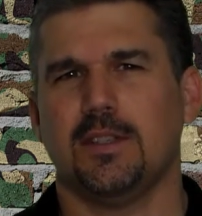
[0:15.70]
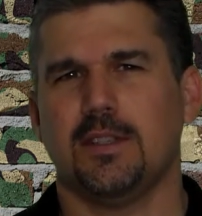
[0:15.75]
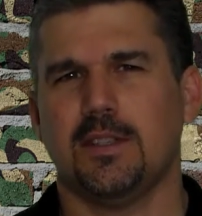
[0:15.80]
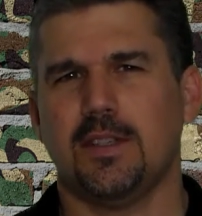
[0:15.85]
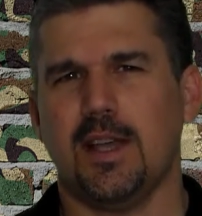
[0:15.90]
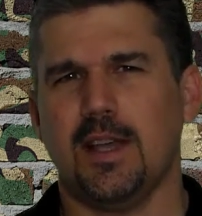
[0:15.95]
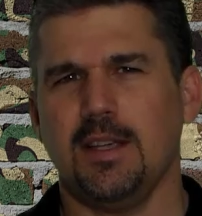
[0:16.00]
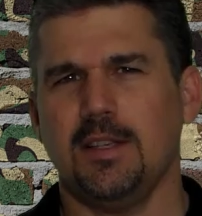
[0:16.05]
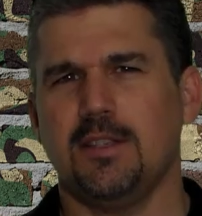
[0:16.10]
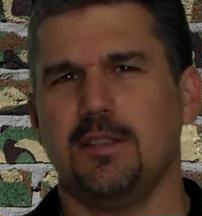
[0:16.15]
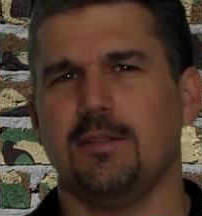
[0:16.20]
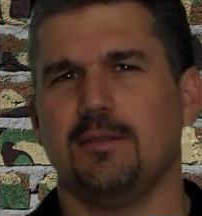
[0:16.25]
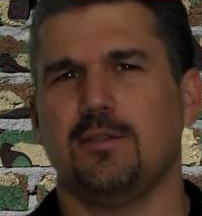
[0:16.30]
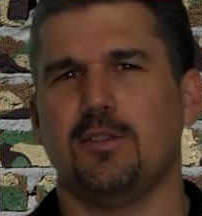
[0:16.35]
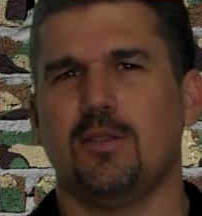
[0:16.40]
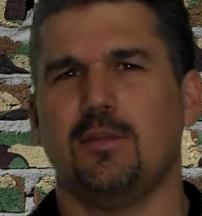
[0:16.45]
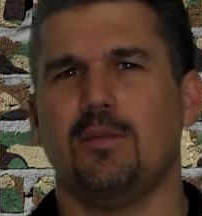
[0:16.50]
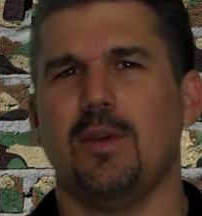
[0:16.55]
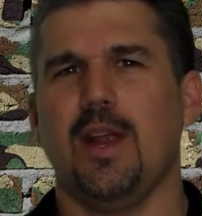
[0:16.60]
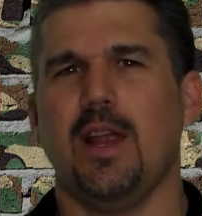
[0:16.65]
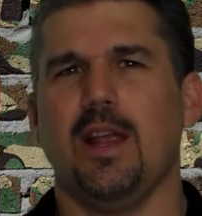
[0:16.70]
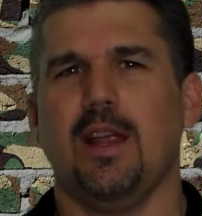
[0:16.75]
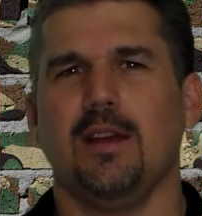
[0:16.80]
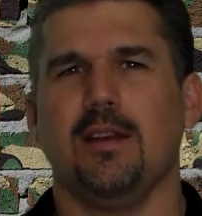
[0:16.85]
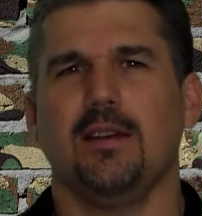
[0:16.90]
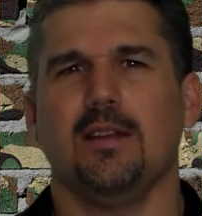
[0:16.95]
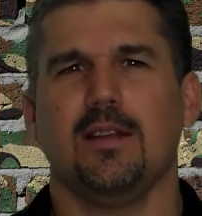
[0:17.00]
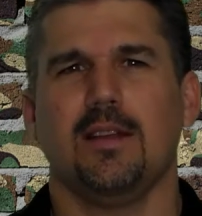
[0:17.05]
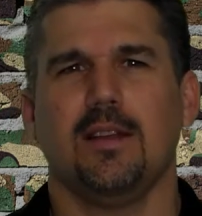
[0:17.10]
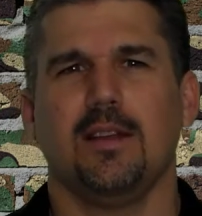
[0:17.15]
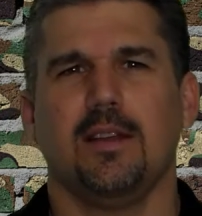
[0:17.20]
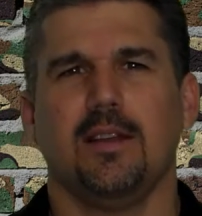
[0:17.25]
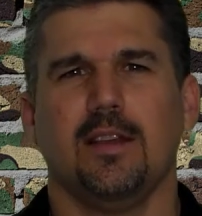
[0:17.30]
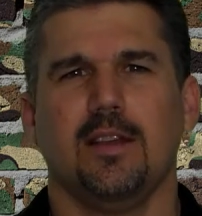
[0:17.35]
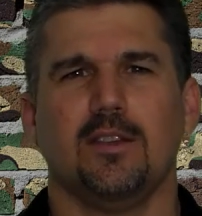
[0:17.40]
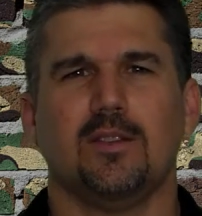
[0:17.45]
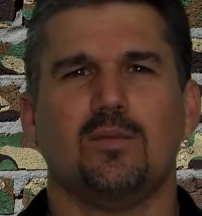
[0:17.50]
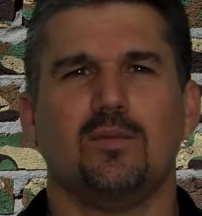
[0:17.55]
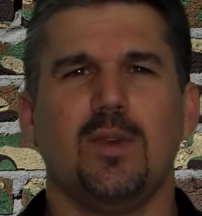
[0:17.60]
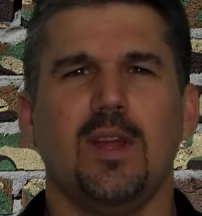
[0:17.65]
Decisive terrain
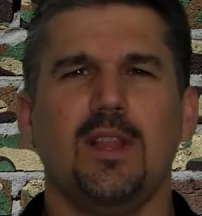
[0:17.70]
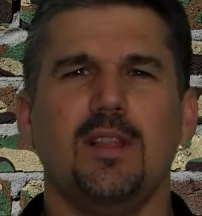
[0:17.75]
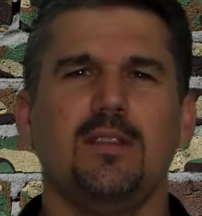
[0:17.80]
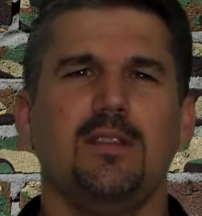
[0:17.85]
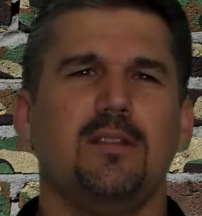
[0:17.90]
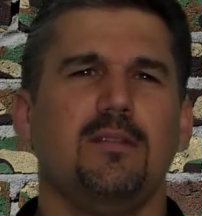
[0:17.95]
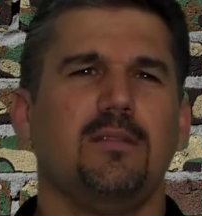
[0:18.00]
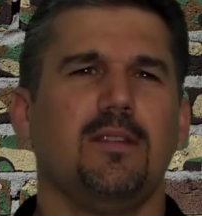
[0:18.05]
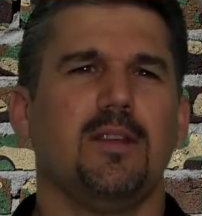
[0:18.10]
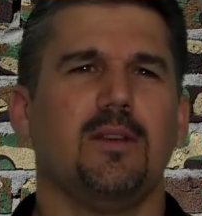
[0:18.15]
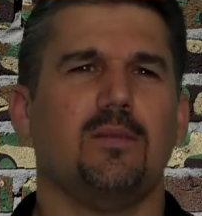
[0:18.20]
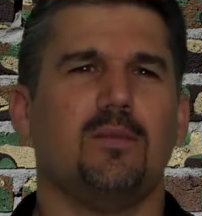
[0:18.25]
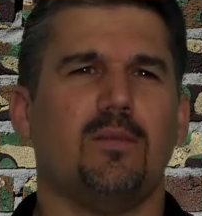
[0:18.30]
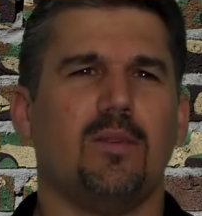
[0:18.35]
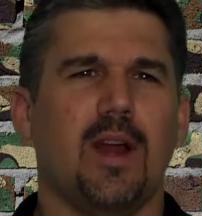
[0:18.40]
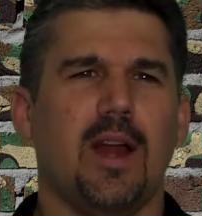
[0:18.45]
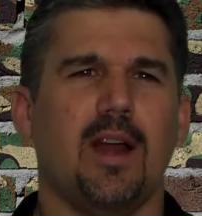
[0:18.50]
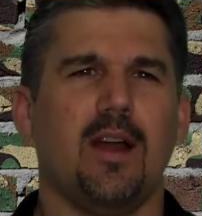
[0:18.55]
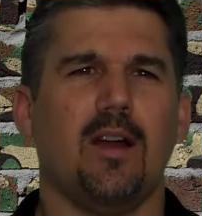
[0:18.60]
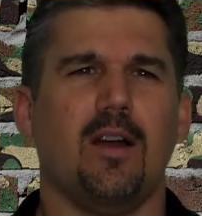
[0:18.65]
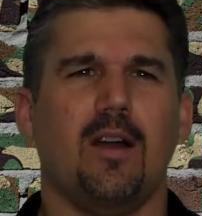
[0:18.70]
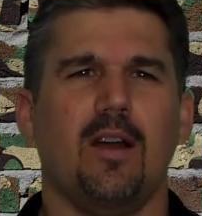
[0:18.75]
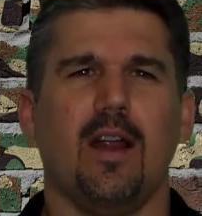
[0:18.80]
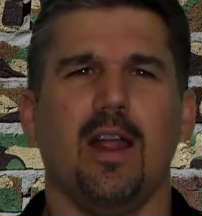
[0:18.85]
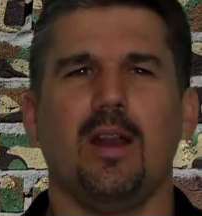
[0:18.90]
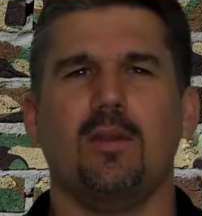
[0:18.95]
is relatively rare